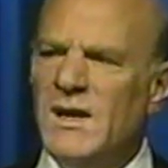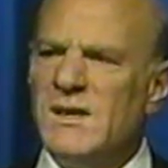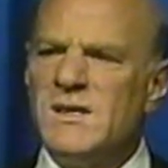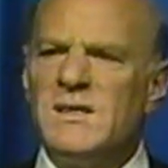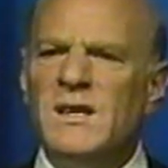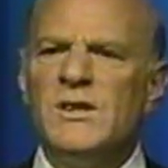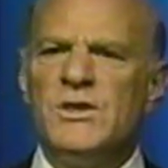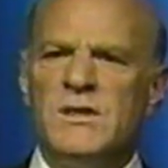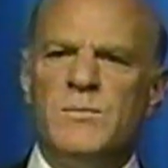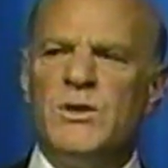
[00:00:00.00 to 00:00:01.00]

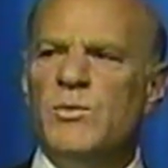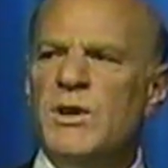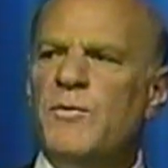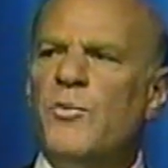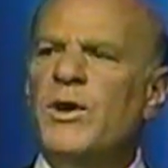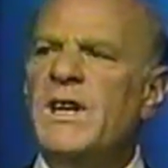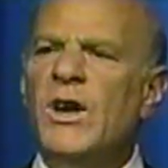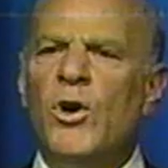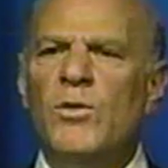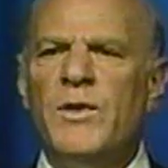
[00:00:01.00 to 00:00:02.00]
Distinctions between free
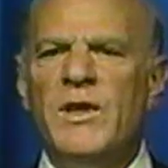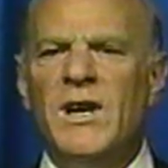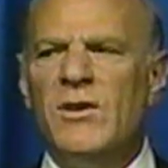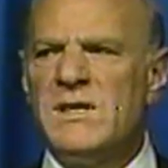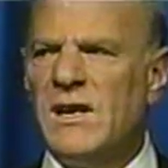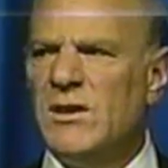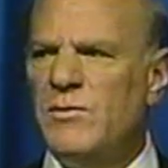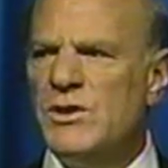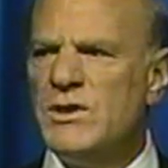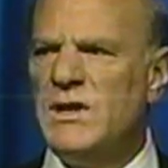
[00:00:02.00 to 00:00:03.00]
over-the-air
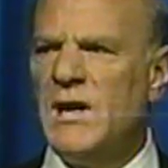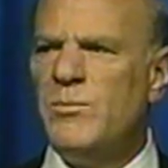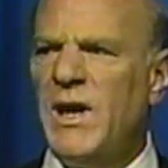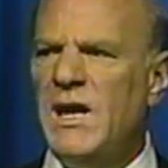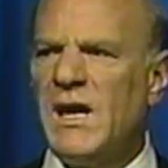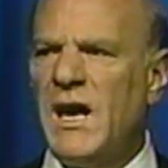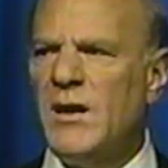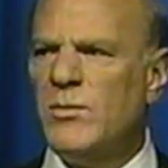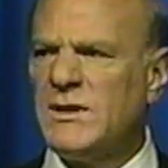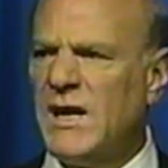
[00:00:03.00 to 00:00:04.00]
television and pay
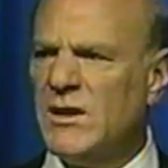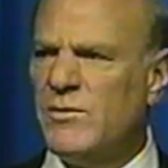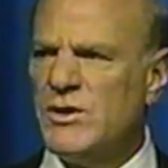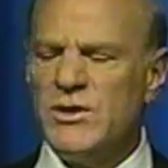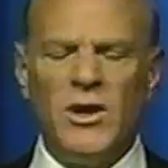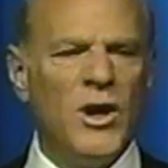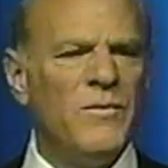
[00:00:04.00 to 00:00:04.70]
cable television are